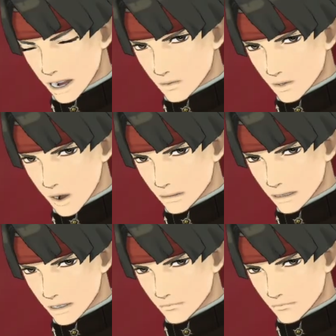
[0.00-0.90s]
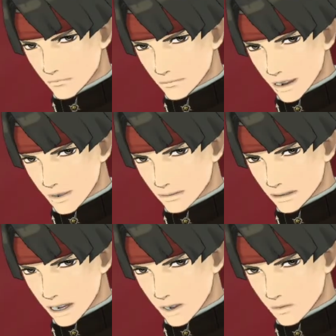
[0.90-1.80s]
rein in that crazy
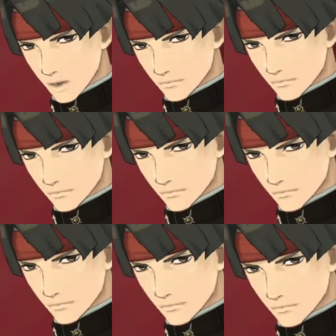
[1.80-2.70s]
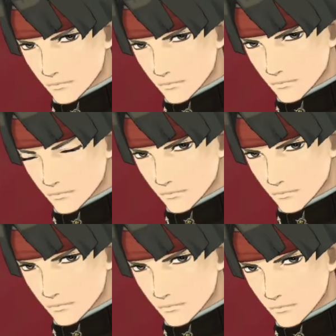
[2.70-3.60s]
look of bewilderment
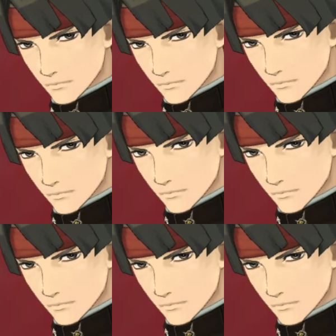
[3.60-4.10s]
and control the